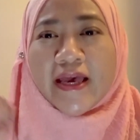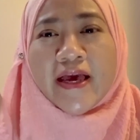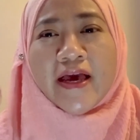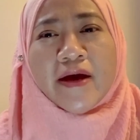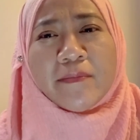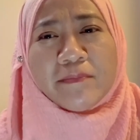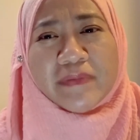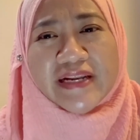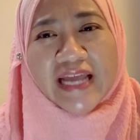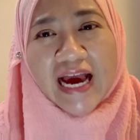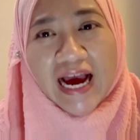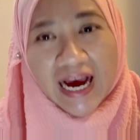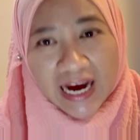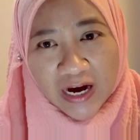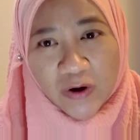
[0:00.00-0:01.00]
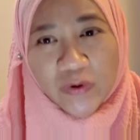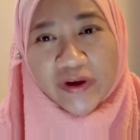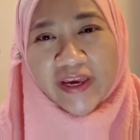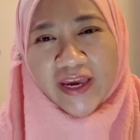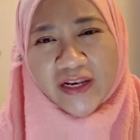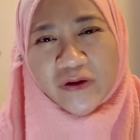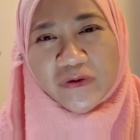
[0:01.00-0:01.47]
But how
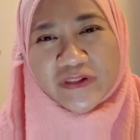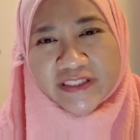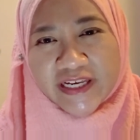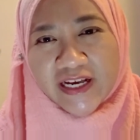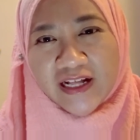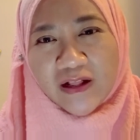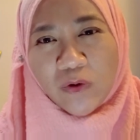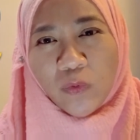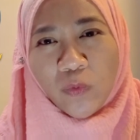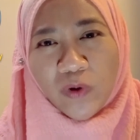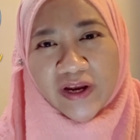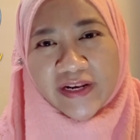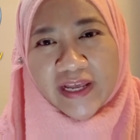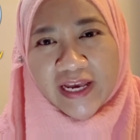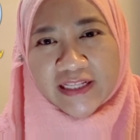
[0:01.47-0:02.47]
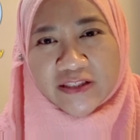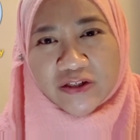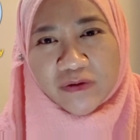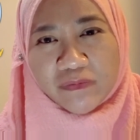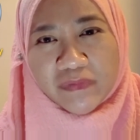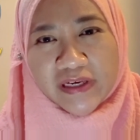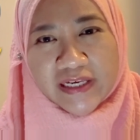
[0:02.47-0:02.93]
can you tell one
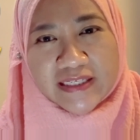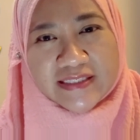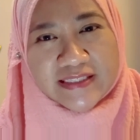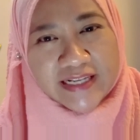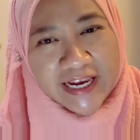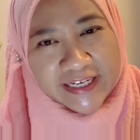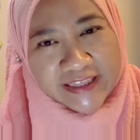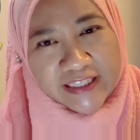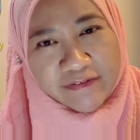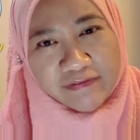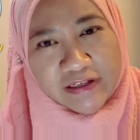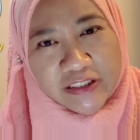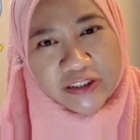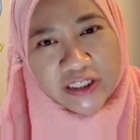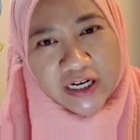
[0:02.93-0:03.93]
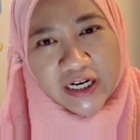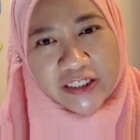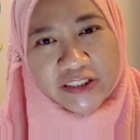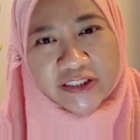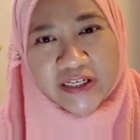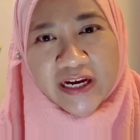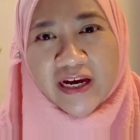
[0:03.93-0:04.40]
atom is negatively
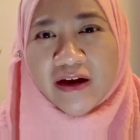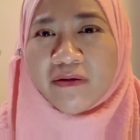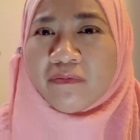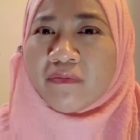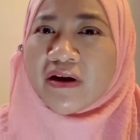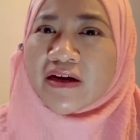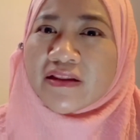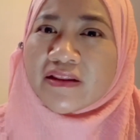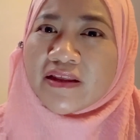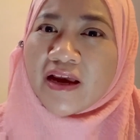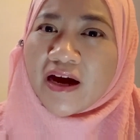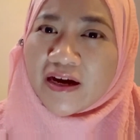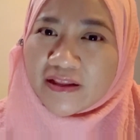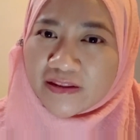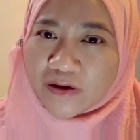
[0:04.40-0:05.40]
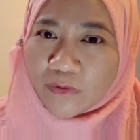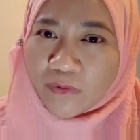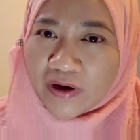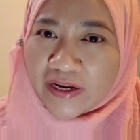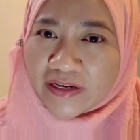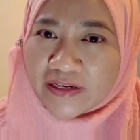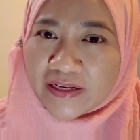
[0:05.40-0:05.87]
charged but the other
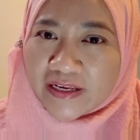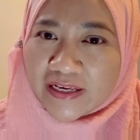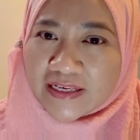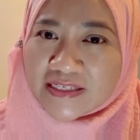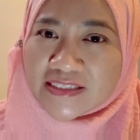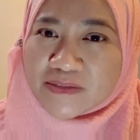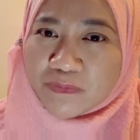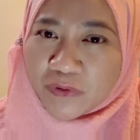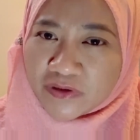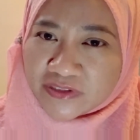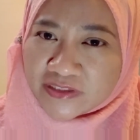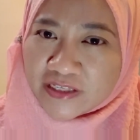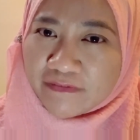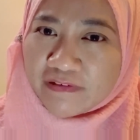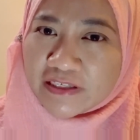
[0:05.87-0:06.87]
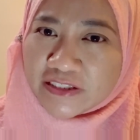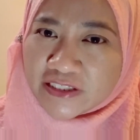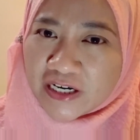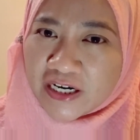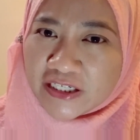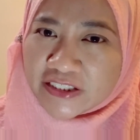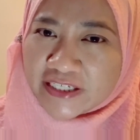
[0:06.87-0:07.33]
one is positively
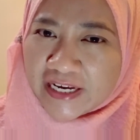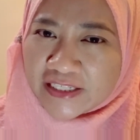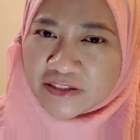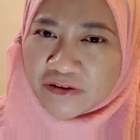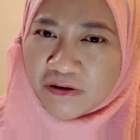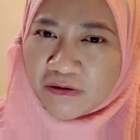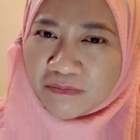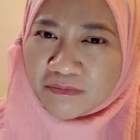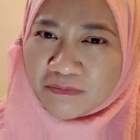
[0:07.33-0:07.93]
charged atom?